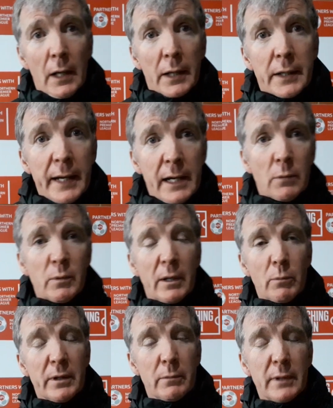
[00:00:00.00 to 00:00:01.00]
yeah, we,
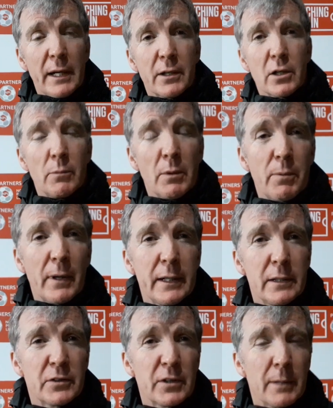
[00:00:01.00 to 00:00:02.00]
we, we had a couple of
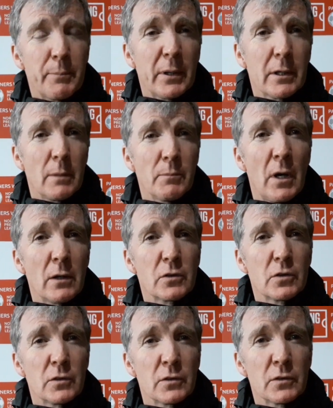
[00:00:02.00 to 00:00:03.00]
players uh, pick up
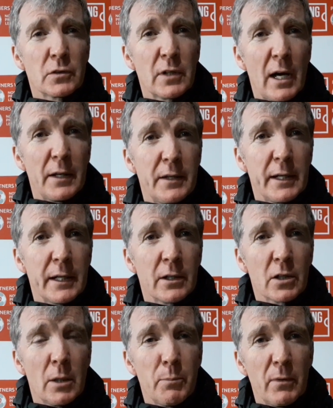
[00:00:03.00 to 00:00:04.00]
knocks on Saturday and a
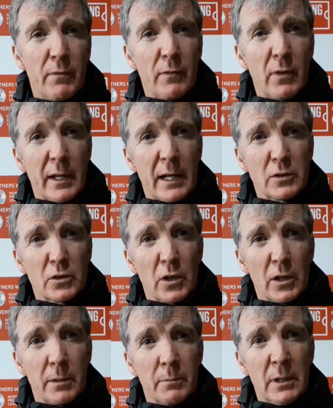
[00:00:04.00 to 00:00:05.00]
couple of other lads
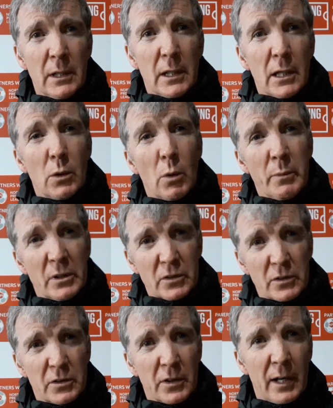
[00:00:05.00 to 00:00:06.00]
um, who were
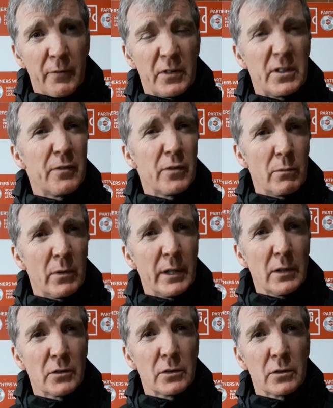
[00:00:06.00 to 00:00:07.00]
missing tonight for different
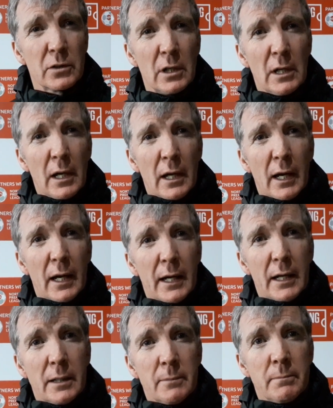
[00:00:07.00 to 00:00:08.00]
reasons.
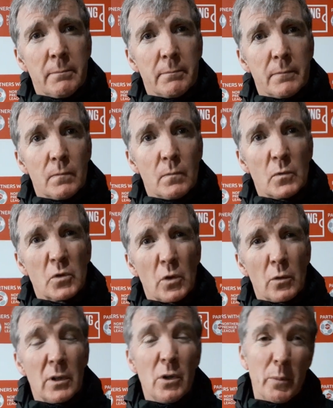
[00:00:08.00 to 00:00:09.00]
Um,
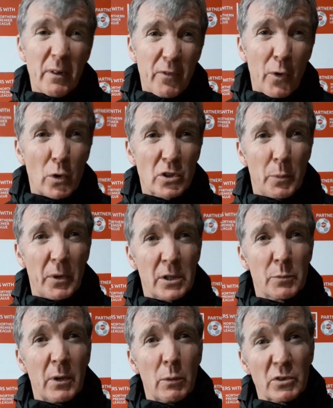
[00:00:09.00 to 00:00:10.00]
so a little bit forced to be
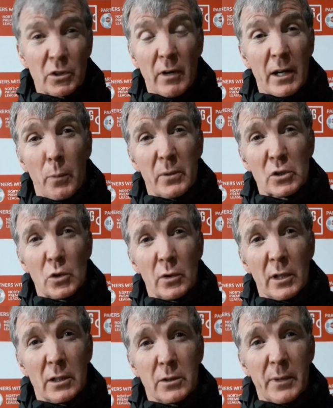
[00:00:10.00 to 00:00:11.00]
honest, but it was a great
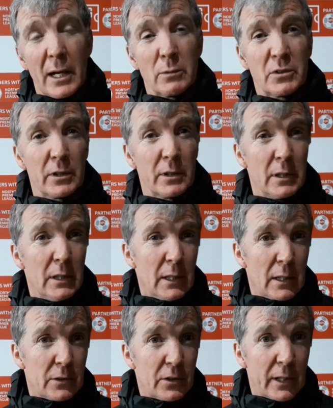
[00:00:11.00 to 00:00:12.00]
opportunity to be able to
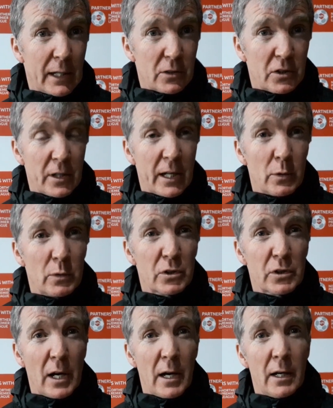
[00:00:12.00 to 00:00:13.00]
to get Chinedu a
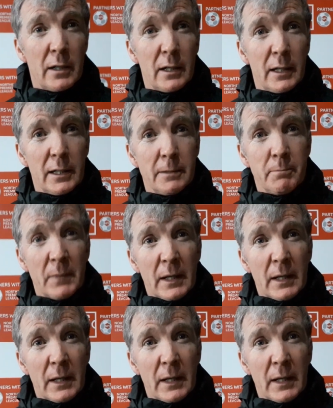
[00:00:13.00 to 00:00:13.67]
start, um,